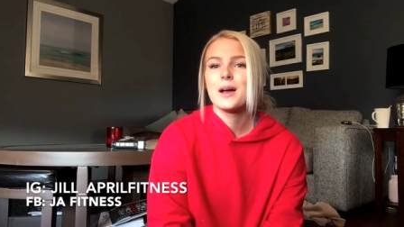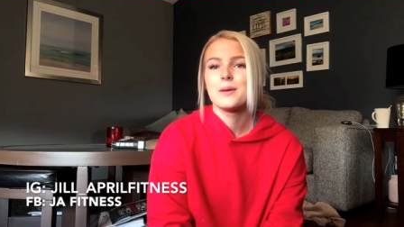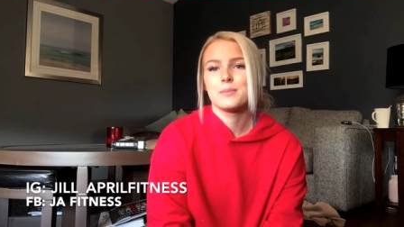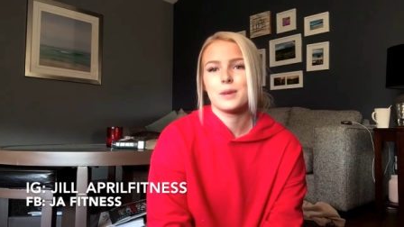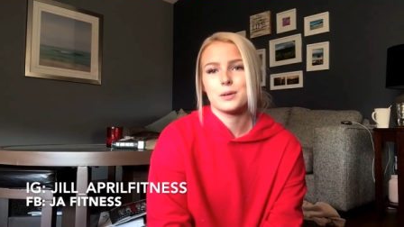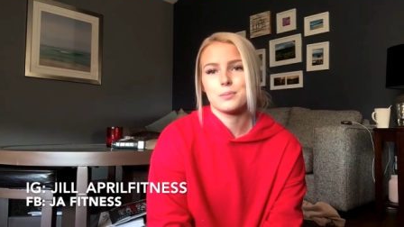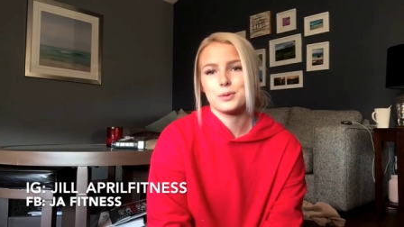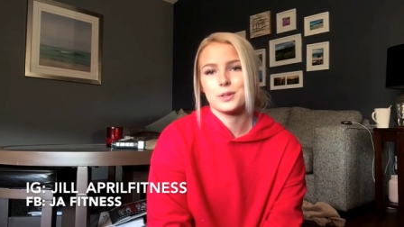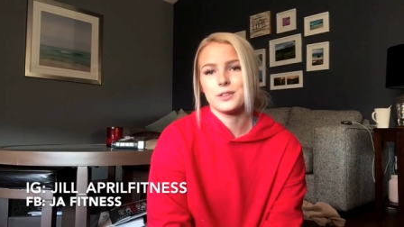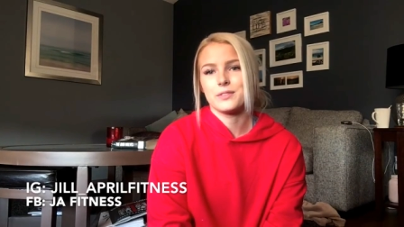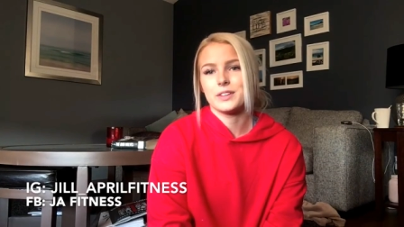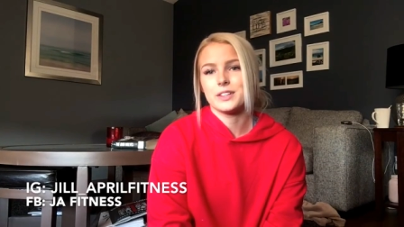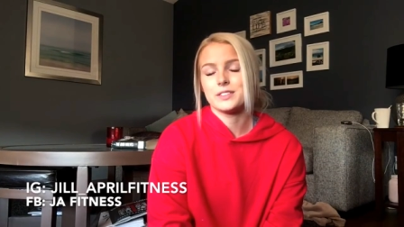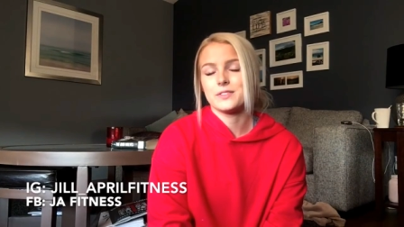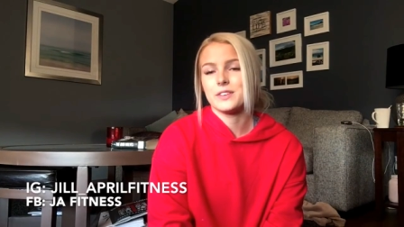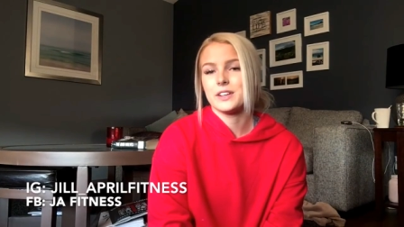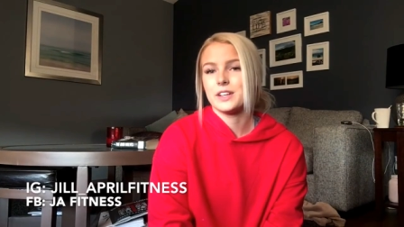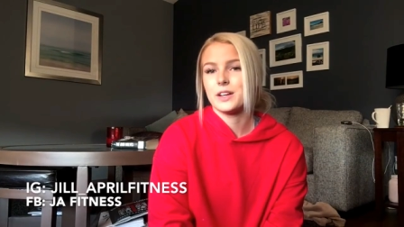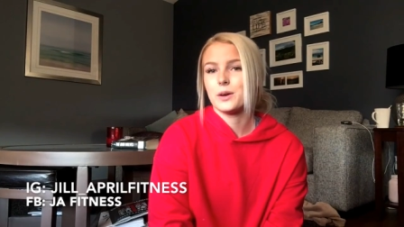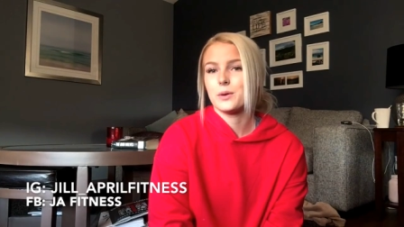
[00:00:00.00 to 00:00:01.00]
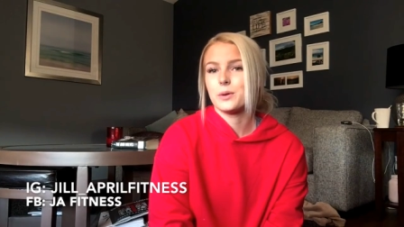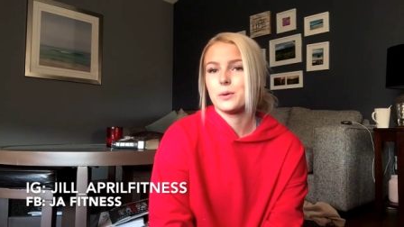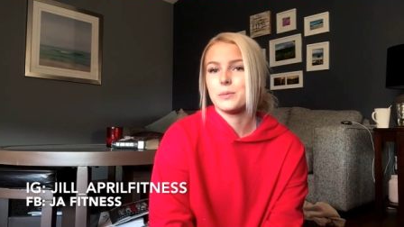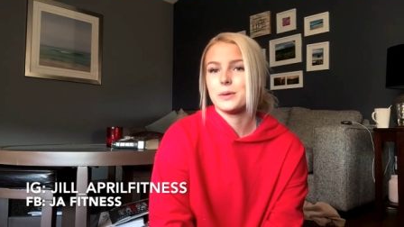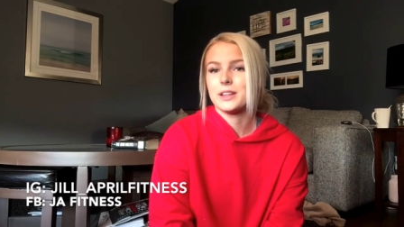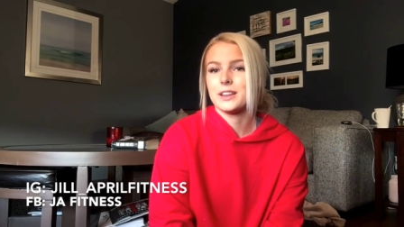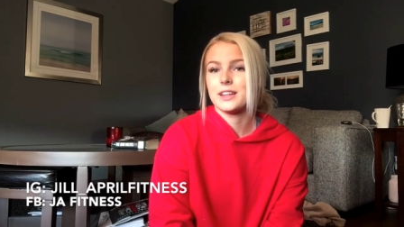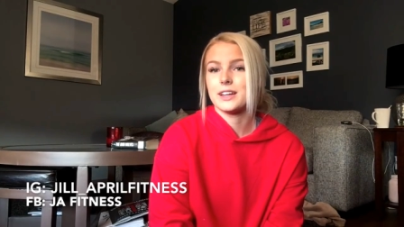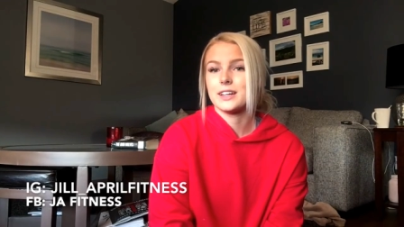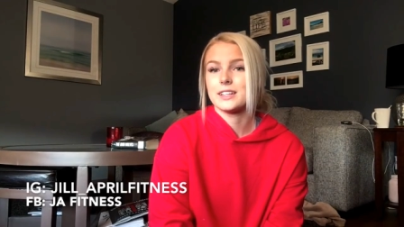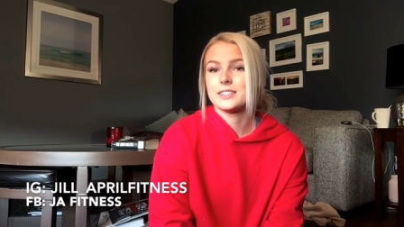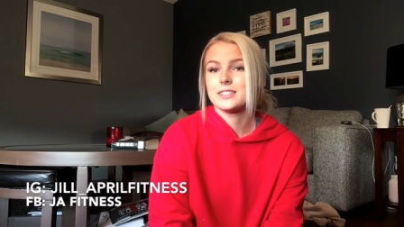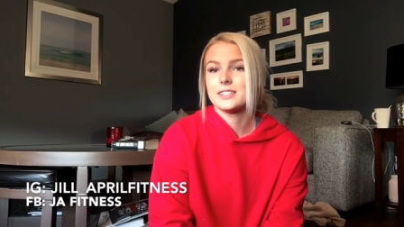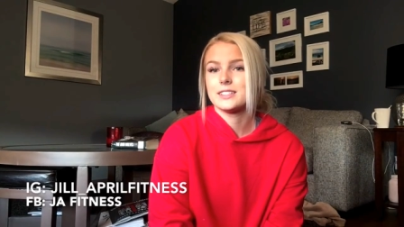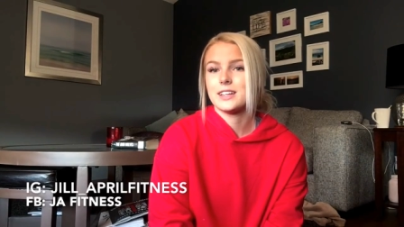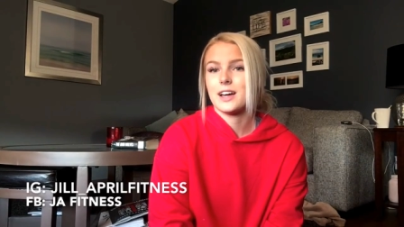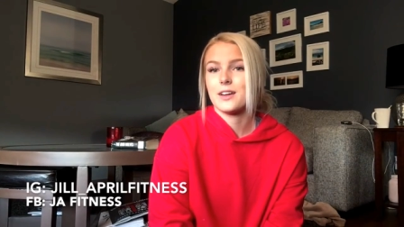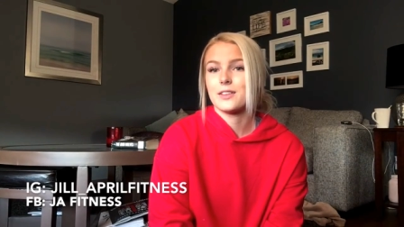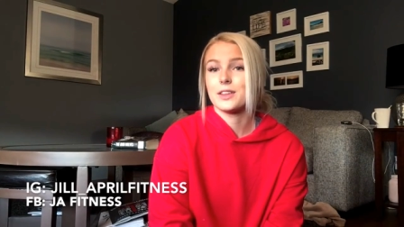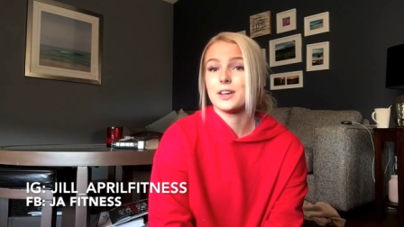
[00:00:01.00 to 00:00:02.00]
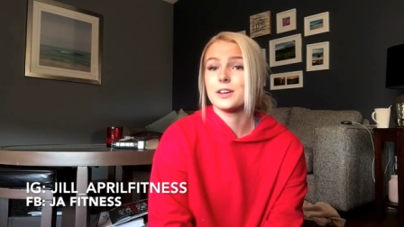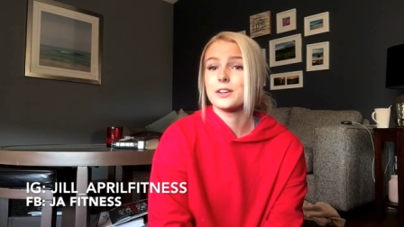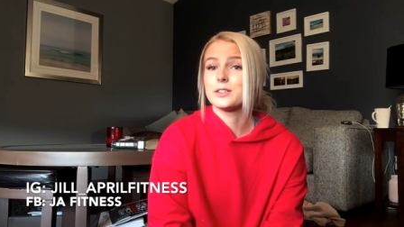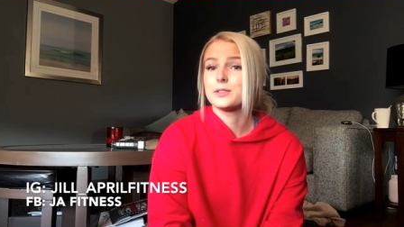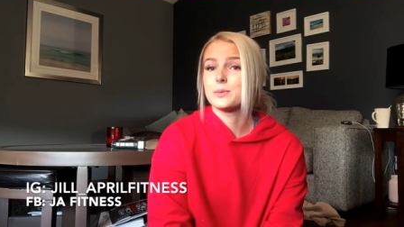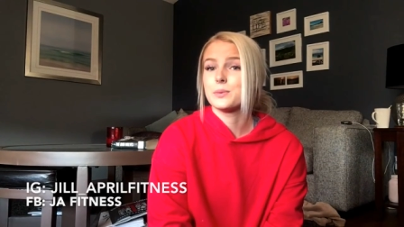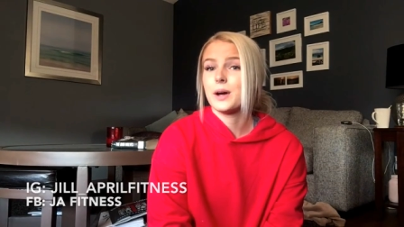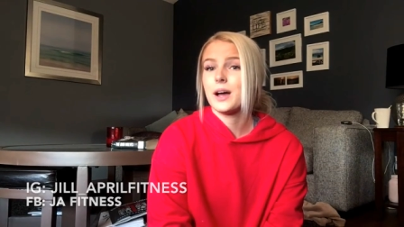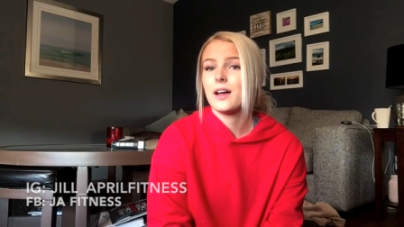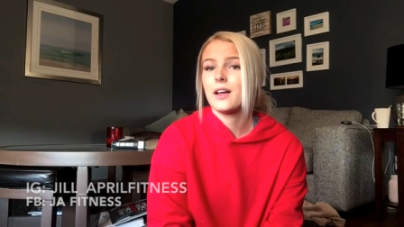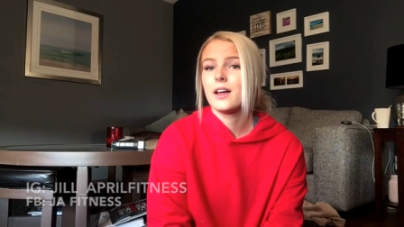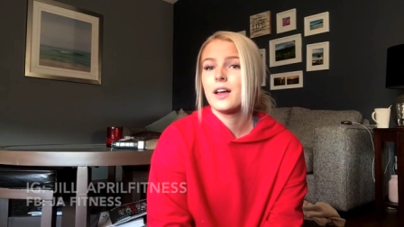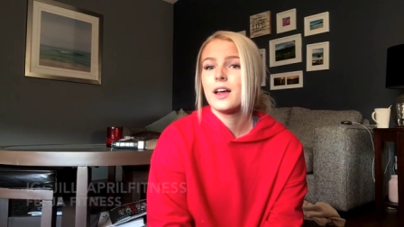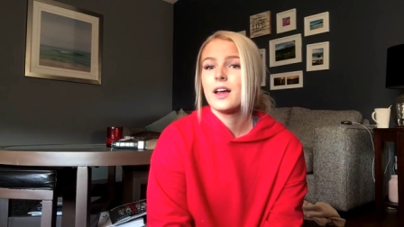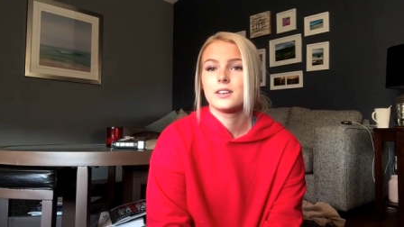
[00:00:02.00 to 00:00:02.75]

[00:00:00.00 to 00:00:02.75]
My previous video will be linked down there as well.